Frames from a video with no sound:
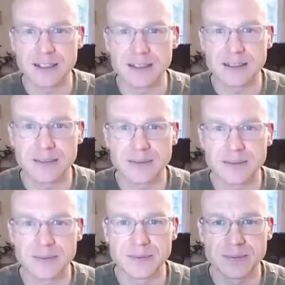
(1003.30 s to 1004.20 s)

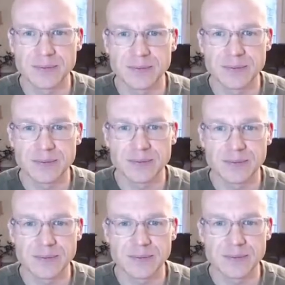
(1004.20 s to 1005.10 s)

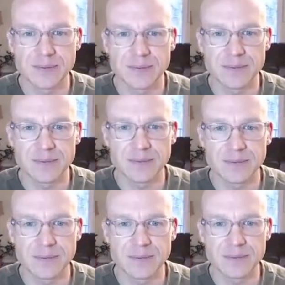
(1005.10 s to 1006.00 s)

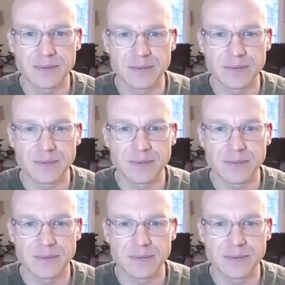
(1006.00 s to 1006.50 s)
[no speech]